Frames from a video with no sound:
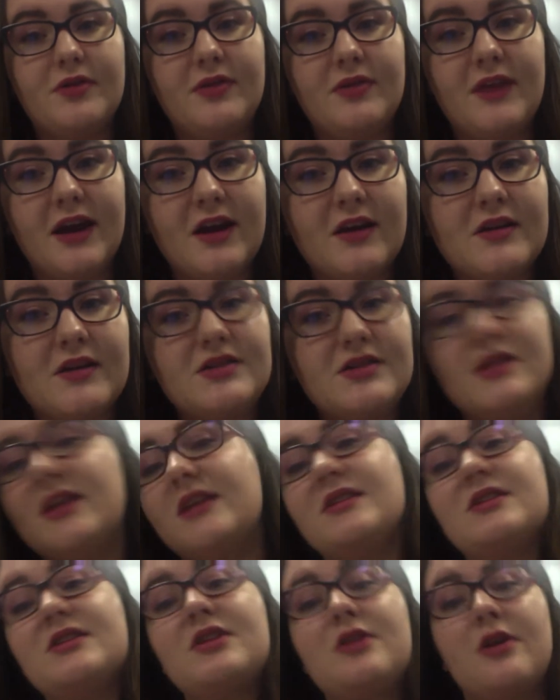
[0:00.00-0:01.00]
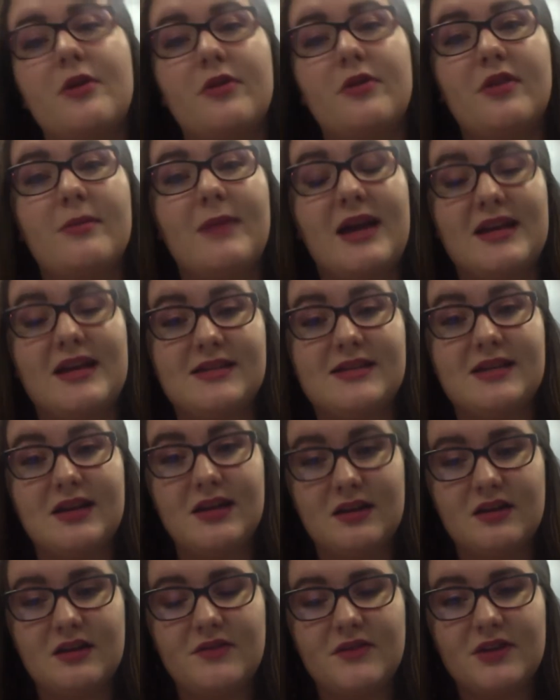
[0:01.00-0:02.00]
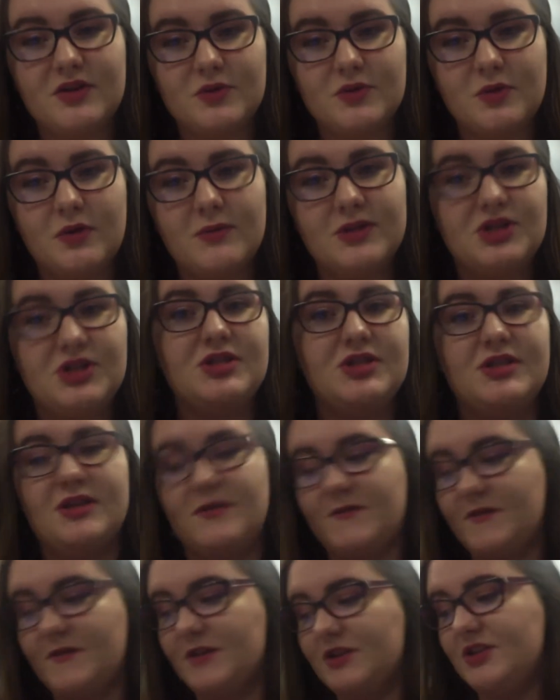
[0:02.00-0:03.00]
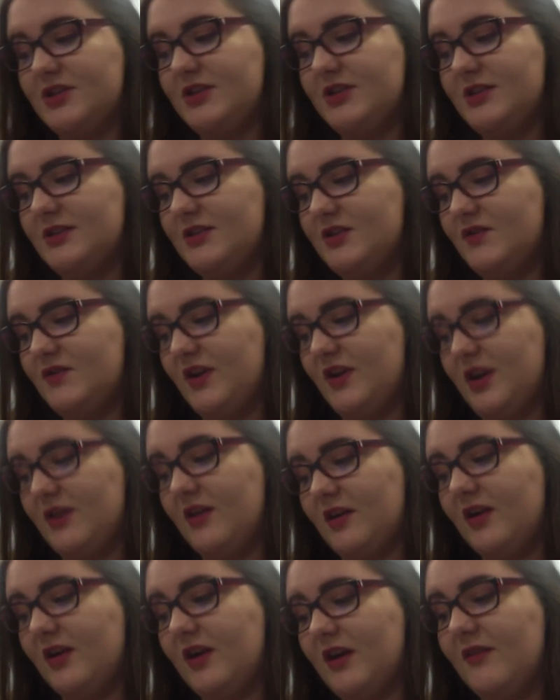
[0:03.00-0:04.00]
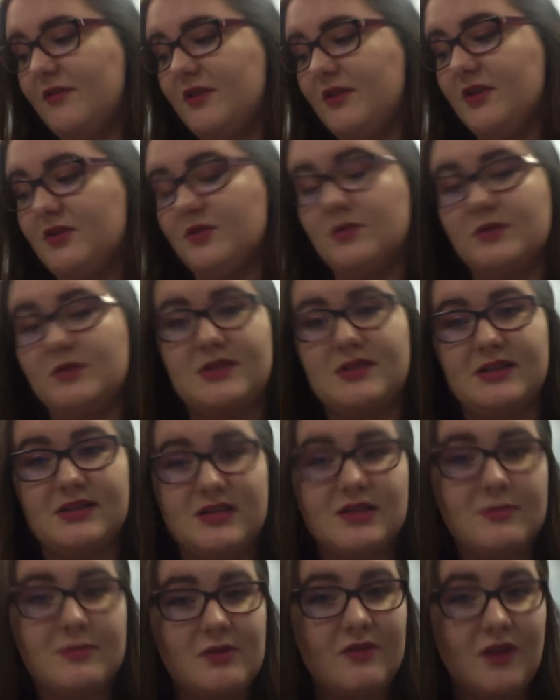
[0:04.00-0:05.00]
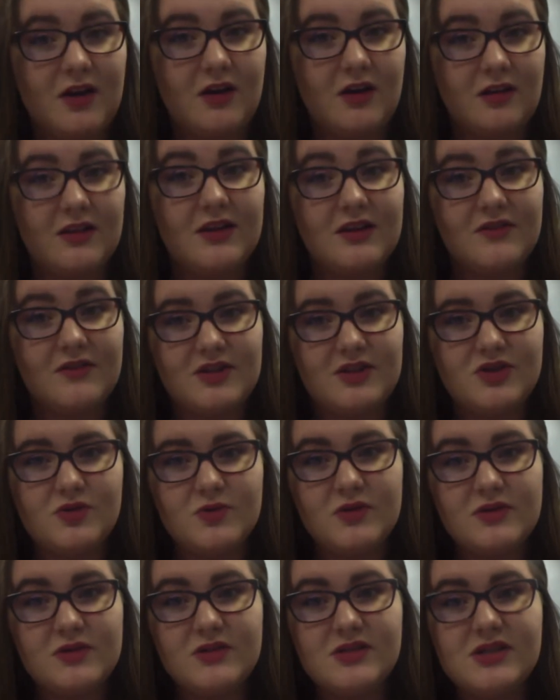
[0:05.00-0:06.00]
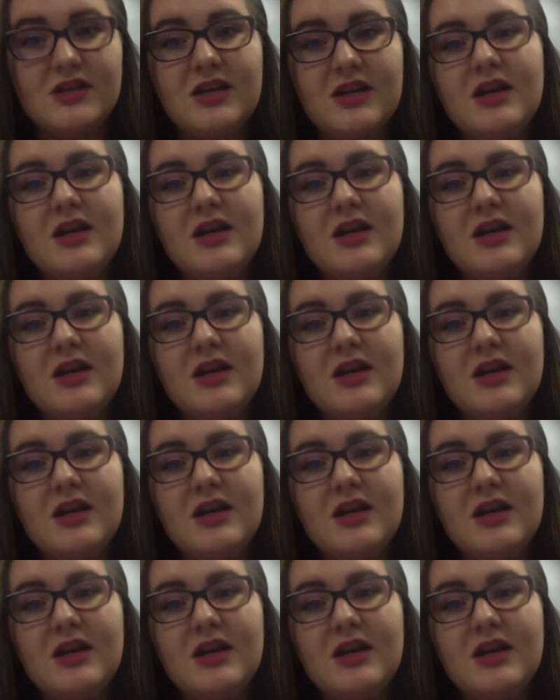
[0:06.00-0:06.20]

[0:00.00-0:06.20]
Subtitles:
there to get to know them as an individual, which is the first sphere of the dual system of all individuals.